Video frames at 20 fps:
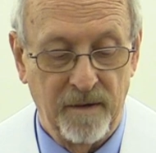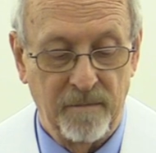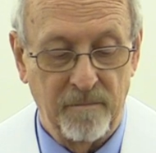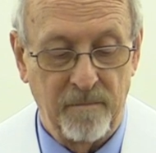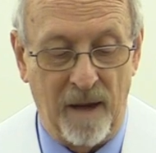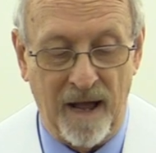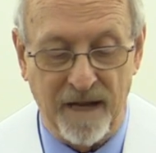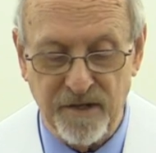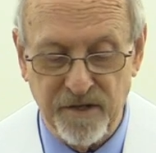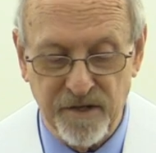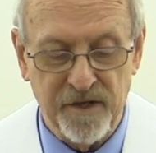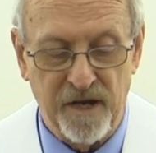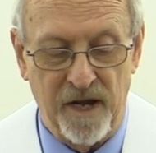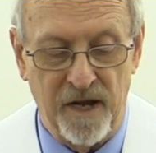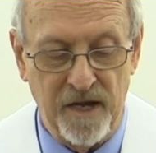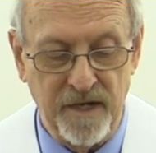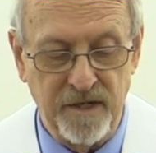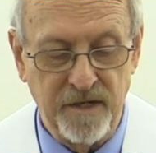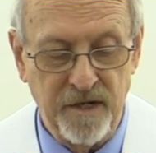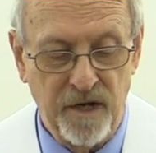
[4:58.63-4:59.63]
My
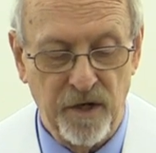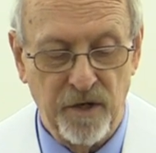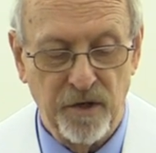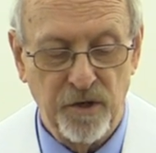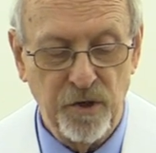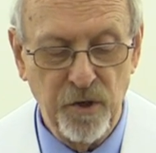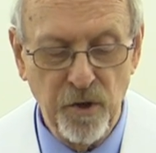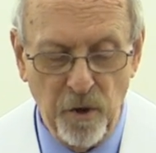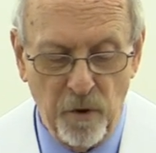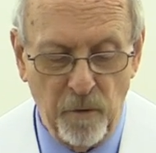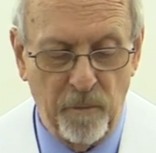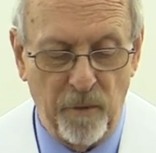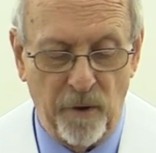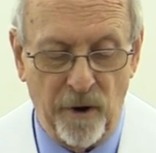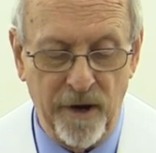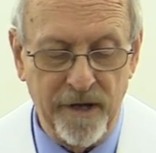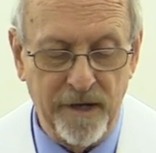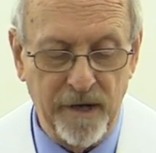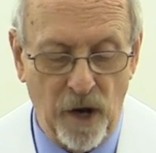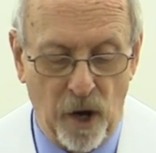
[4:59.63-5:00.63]
son, you'll
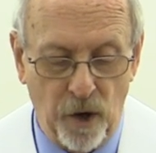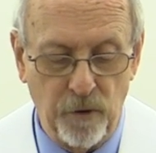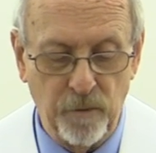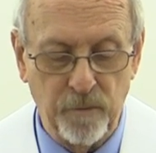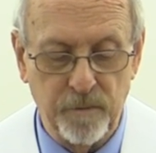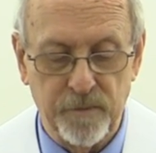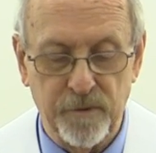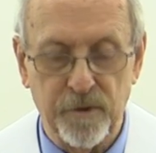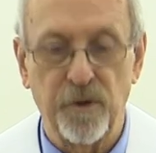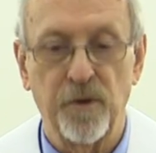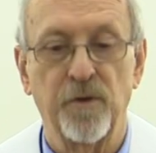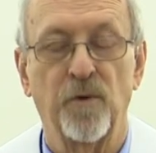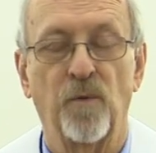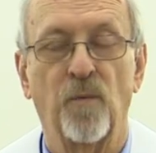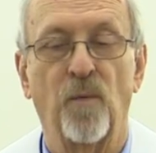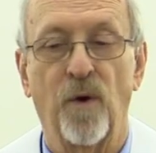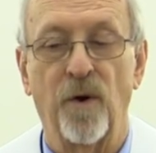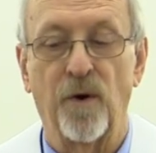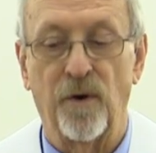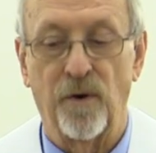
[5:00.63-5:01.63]
bring hope to the
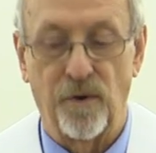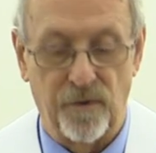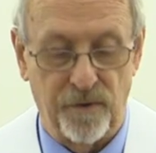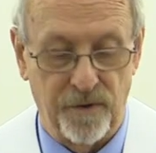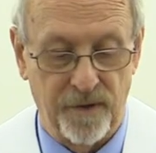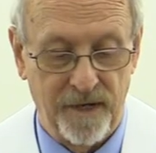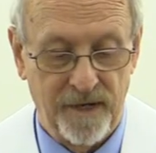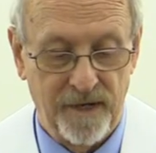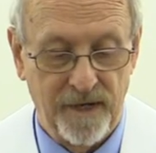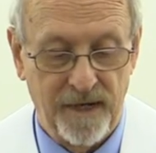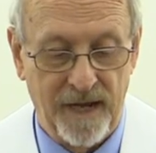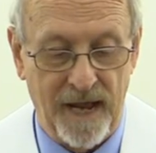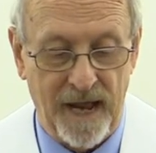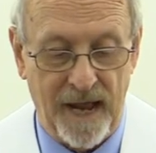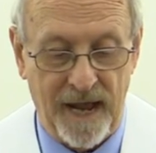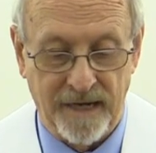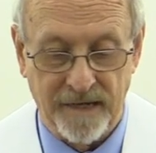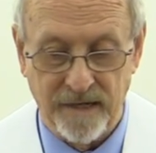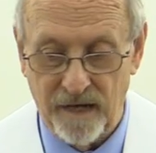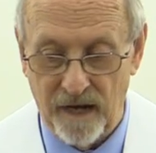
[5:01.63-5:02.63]
world
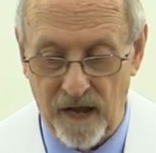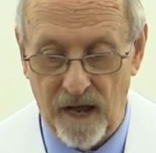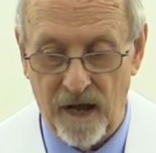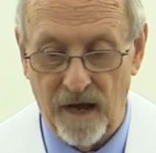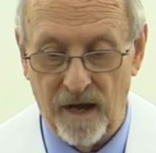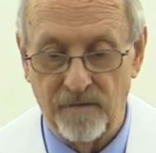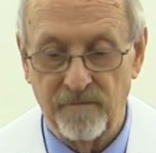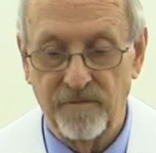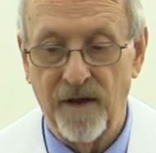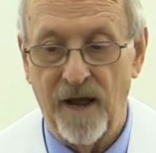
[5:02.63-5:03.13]
and love